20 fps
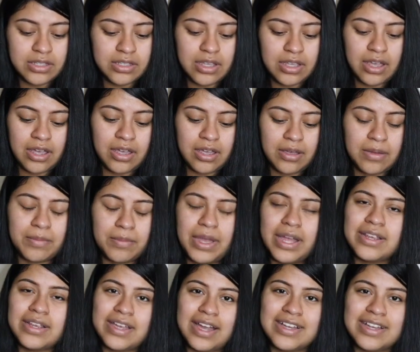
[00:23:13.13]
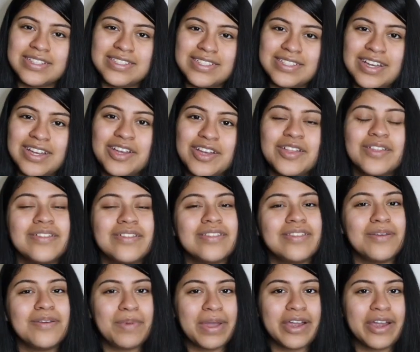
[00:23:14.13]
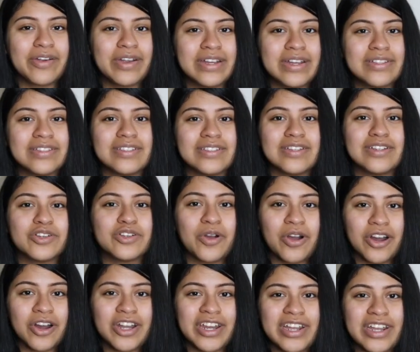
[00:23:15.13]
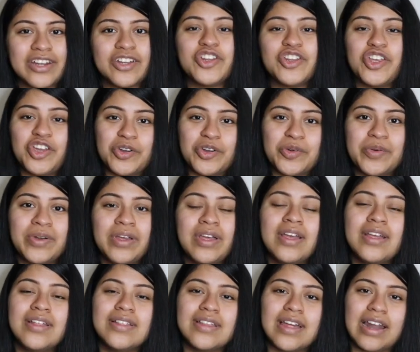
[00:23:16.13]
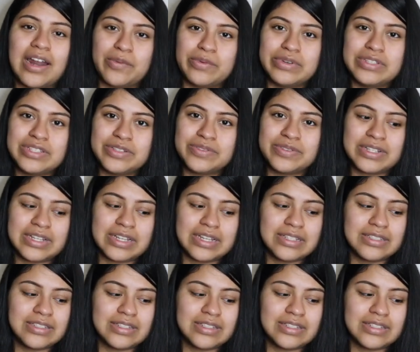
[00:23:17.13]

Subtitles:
And yes, the guardian knew that I was doing this.